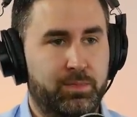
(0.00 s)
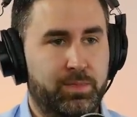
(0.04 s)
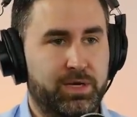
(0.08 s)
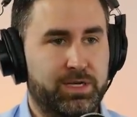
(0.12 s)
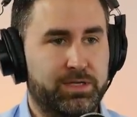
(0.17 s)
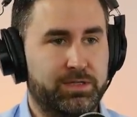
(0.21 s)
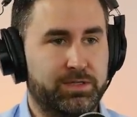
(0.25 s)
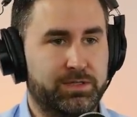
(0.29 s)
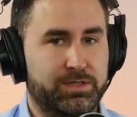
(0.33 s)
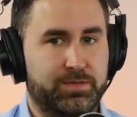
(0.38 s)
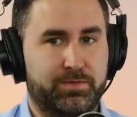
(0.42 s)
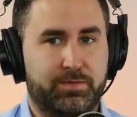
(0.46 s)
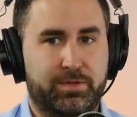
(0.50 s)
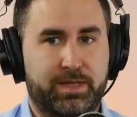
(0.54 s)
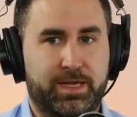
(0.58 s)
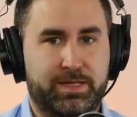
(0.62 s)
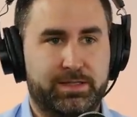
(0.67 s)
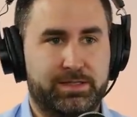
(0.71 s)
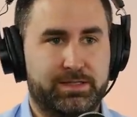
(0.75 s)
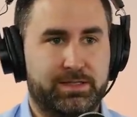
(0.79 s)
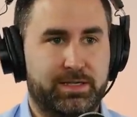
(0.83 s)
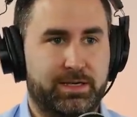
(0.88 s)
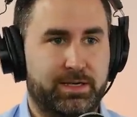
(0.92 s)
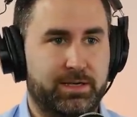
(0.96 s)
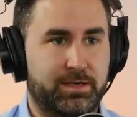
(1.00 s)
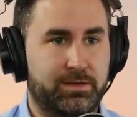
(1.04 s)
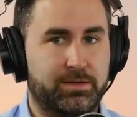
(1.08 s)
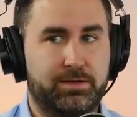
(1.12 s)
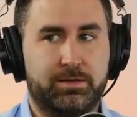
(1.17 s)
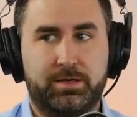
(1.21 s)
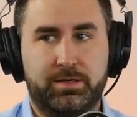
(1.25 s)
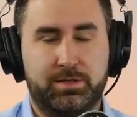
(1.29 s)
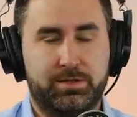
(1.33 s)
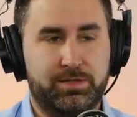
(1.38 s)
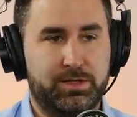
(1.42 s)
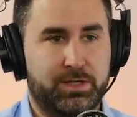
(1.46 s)
patients mm-hmm. for that second
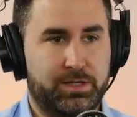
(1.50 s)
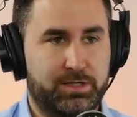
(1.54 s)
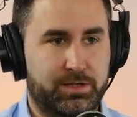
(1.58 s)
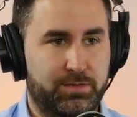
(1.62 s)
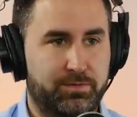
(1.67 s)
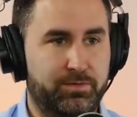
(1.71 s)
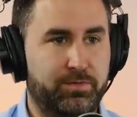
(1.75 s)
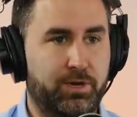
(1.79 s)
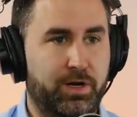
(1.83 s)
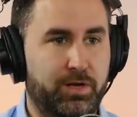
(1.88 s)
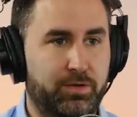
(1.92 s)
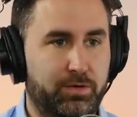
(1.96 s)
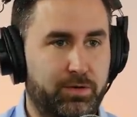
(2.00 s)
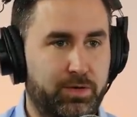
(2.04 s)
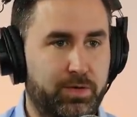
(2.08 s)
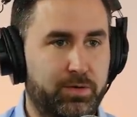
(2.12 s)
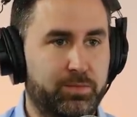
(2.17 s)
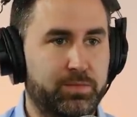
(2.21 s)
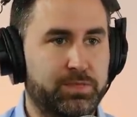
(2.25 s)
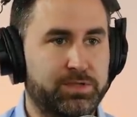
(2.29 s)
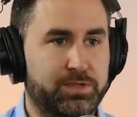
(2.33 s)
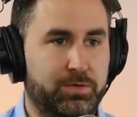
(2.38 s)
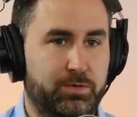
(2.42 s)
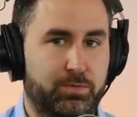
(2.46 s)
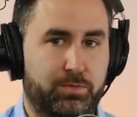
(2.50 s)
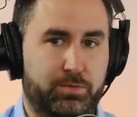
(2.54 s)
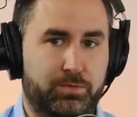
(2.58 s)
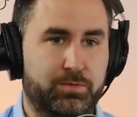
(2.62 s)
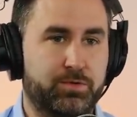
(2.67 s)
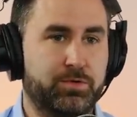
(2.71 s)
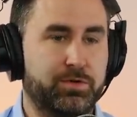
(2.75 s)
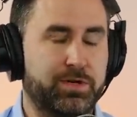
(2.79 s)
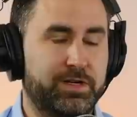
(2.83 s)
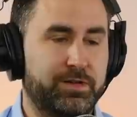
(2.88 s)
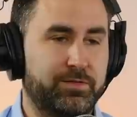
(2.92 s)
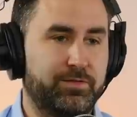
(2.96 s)
injection follow up. So
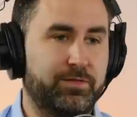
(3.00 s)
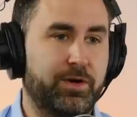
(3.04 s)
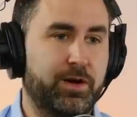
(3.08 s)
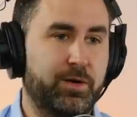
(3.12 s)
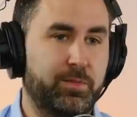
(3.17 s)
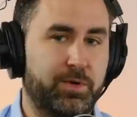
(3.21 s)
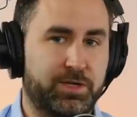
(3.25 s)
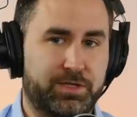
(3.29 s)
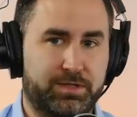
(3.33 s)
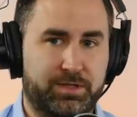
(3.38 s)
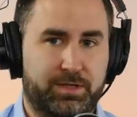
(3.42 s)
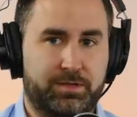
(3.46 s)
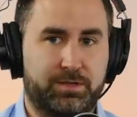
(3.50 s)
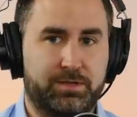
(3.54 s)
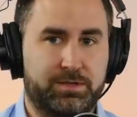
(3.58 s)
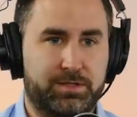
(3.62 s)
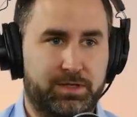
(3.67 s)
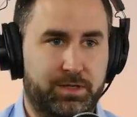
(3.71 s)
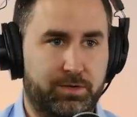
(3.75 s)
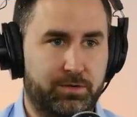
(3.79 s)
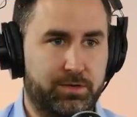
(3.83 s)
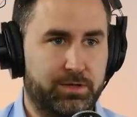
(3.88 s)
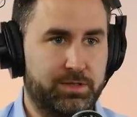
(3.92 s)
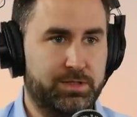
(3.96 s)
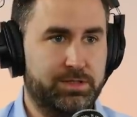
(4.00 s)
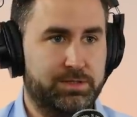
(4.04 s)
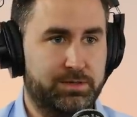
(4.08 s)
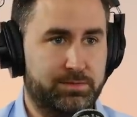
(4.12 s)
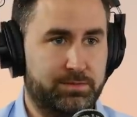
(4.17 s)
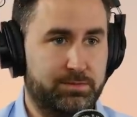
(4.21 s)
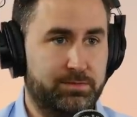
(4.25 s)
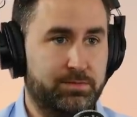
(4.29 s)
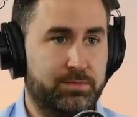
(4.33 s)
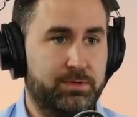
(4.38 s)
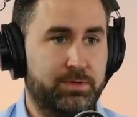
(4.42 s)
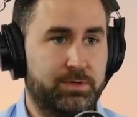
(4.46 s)
treated very much like the
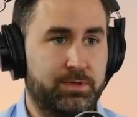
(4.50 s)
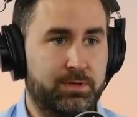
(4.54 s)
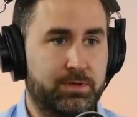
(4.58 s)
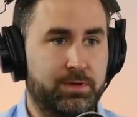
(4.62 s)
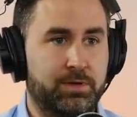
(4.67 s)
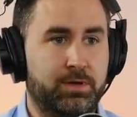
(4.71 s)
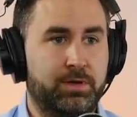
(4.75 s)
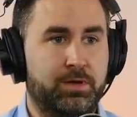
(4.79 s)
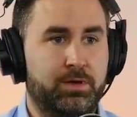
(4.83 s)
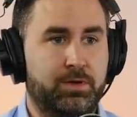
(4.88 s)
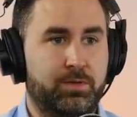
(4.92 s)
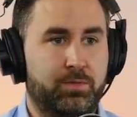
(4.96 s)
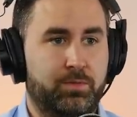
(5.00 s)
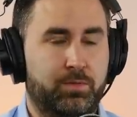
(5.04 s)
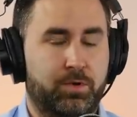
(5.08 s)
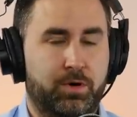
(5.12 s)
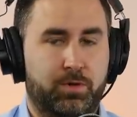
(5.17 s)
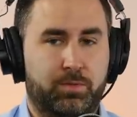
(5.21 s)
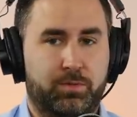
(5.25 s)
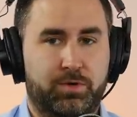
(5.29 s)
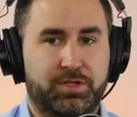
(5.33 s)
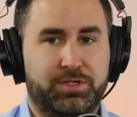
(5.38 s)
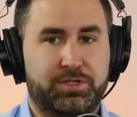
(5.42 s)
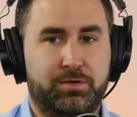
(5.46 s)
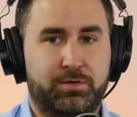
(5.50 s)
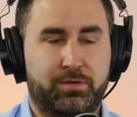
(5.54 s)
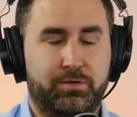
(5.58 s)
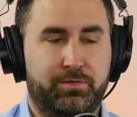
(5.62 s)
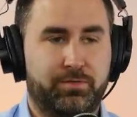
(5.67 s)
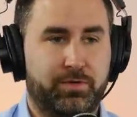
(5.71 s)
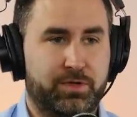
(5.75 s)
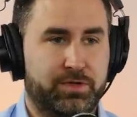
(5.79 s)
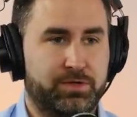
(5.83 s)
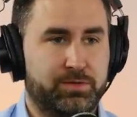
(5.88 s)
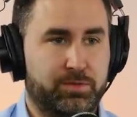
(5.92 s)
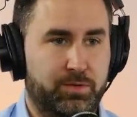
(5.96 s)
Shingrix, mm-hmm. where once you do the
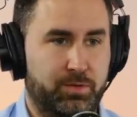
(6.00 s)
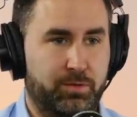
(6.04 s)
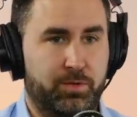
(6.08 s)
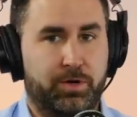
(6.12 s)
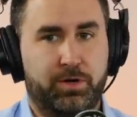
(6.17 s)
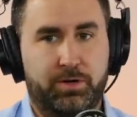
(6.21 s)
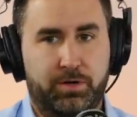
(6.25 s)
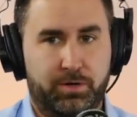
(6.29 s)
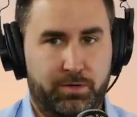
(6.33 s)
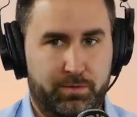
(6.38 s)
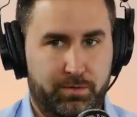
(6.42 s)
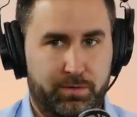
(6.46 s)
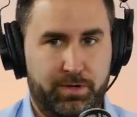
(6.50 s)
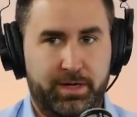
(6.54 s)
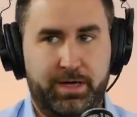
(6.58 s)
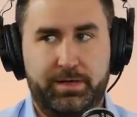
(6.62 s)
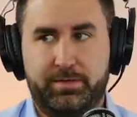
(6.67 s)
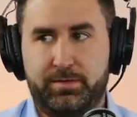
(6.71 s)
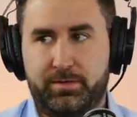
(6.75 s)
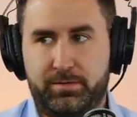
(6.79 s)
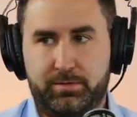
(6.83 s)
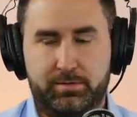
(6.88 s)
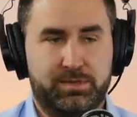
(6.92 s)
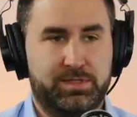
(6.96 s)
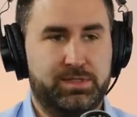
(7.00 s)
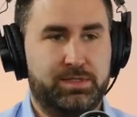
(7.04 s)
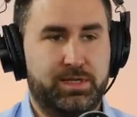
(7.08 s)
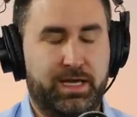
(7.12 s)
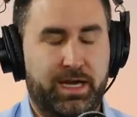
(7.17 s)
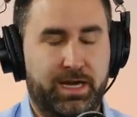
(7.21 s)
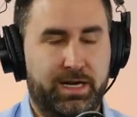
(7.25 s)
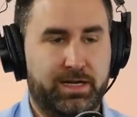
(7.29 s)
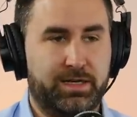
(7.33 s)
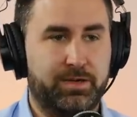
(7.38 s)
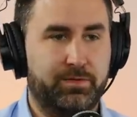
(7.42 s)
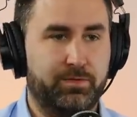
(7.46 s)
first one, we're going to create those
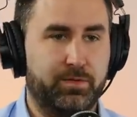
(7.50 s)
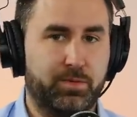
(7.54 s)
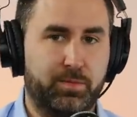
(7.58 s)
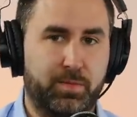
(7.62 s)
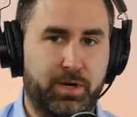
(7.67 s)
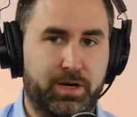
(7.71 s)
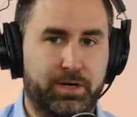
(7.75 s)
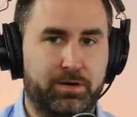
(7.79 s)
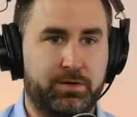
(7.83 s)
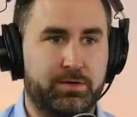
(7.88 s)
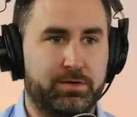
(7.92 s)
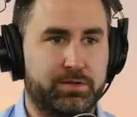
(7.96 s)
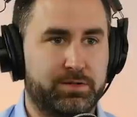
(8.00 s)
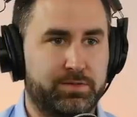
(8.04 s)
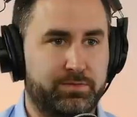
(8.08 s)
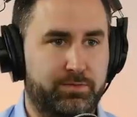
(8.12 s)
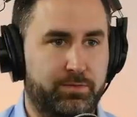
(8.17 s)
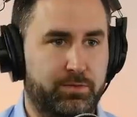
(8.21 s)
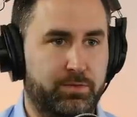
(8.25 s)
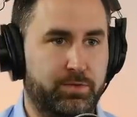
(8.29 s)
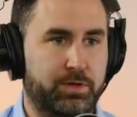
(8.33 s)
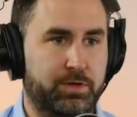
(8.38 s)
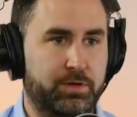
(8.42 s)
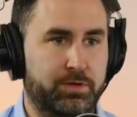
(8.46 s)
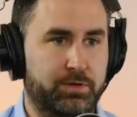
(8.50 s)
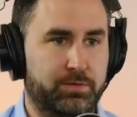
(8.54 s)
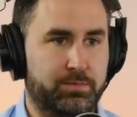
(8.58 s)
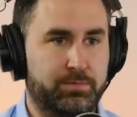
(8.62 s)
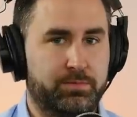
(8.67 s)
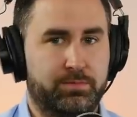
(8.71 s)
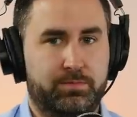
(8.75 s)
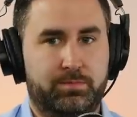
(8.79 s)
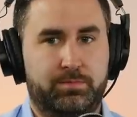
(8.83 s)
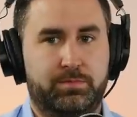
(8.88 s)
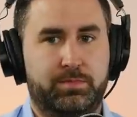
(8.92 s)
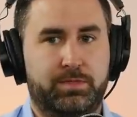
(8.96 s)
active reminders for
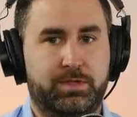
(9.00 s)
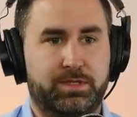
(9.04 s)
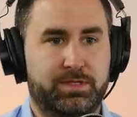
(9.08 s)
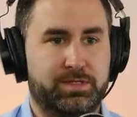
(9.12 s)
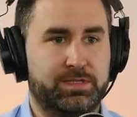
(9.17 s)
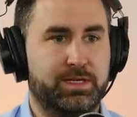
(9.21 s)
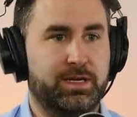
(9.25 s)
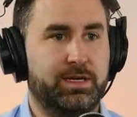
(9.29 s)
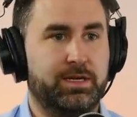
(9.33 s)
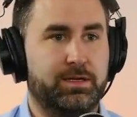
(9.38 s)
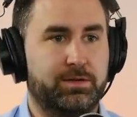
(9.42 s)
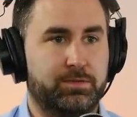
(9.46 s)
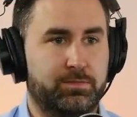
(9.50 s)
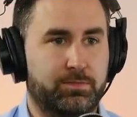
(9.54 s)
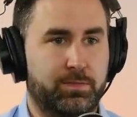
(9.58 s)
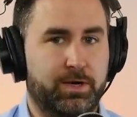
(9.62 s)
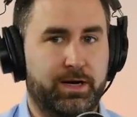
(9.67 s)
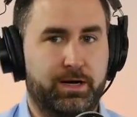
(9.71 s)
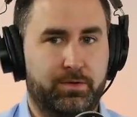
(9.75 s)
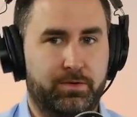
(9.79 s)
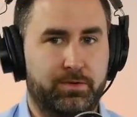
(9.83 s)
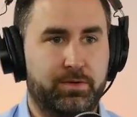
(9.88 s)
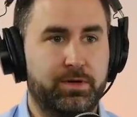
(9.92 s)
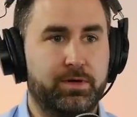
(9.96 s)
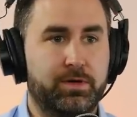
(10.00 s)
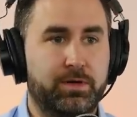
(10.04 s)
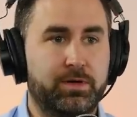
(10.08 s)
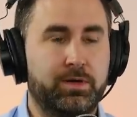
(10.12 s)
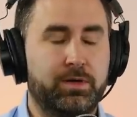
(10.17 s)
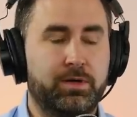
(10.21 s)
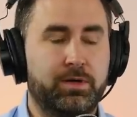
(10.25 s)
the second round.